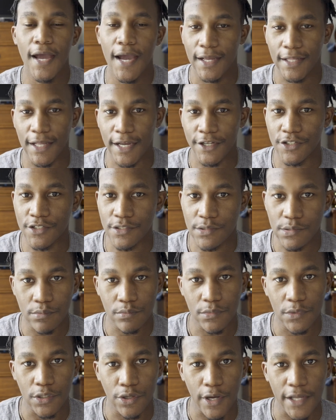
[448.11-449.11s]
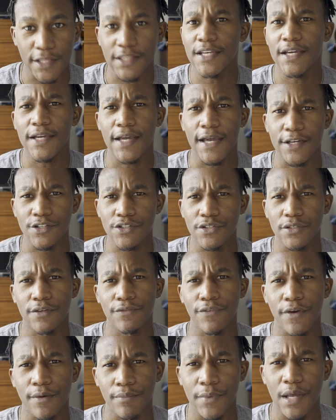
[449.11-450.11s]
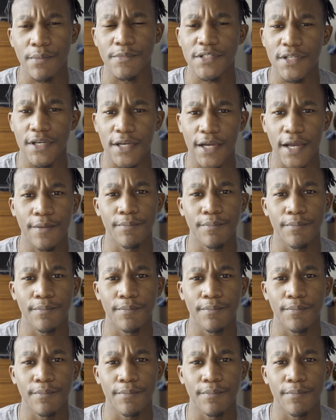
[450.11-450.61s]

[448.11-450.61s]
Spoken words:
And I just, I think I actually, if I'm not mistaken,